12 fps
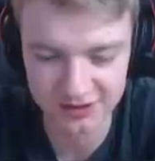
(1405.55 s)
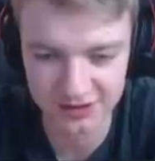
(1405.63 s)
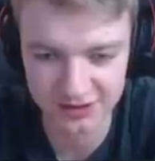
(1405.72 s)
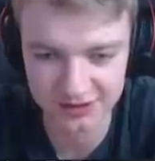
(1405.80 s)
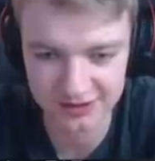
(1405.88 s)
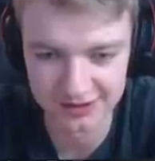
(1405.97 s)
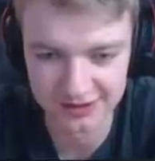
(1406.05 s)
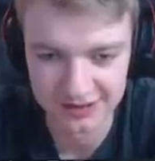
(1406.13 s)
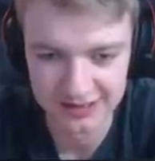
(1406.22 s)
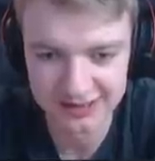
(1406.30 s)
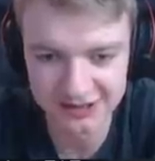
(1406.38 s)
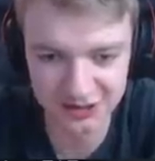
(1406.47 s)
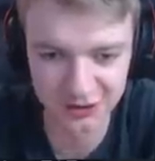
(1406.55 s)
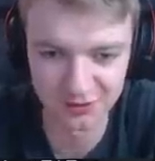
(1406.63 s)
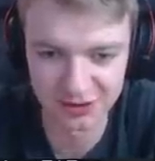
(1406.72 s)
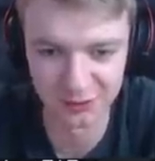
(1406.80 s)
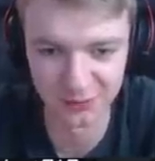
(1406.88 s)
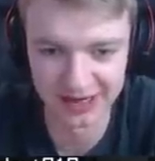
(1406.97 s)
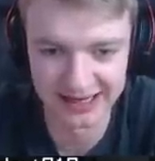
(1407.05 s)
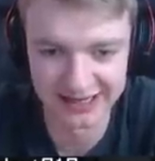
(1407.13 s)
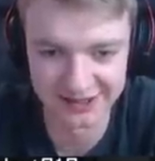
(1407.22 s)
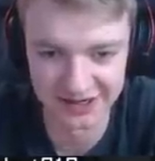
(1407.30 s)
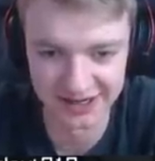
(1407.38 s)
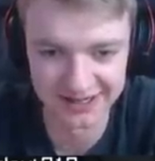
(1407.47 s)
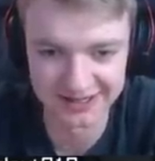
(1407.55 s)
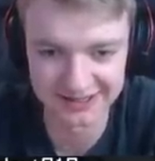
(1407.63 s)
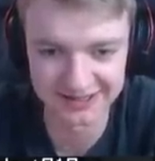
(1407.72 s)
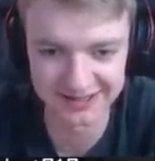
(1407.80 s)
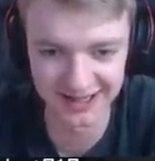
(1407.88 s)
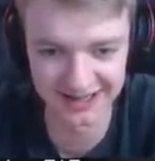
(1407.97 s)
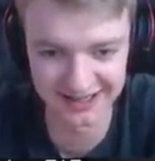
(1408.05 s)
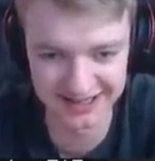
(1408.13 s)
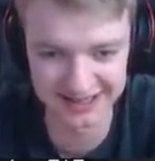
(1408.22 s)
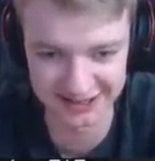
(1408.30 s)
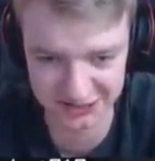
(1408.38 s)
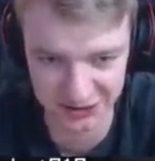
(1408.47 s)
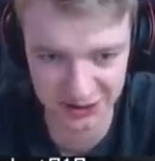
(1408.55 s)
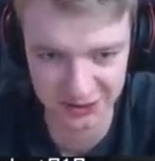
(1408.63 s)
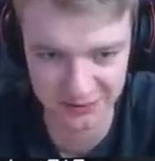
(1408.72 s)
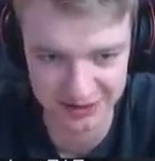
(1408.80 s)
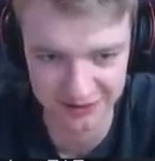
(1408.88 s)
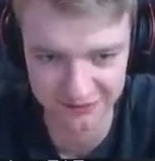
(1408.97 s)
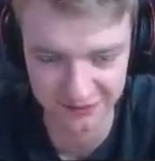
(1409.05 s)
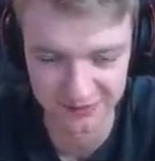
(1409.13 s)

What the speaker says: Can you? This is a real weird circle we got.